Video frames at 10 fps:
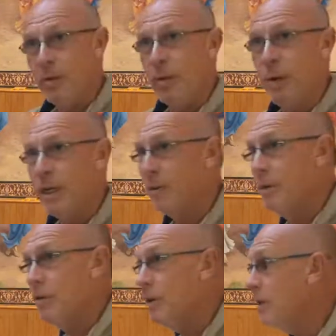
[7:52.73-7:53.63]
when we come
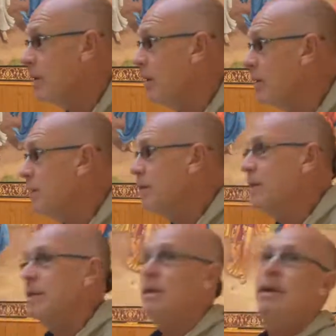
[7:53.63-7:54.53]
to Krishna
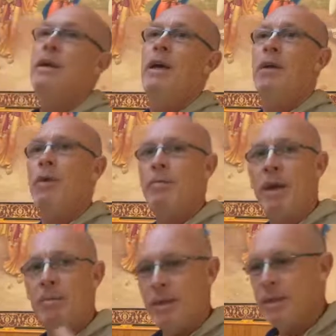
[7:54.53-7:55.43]
consciousness, and we
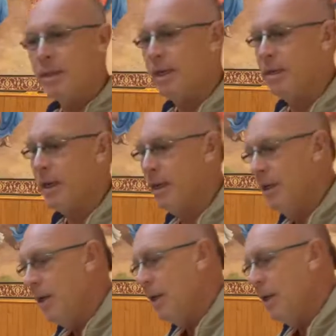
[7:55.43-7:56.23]
may be in such a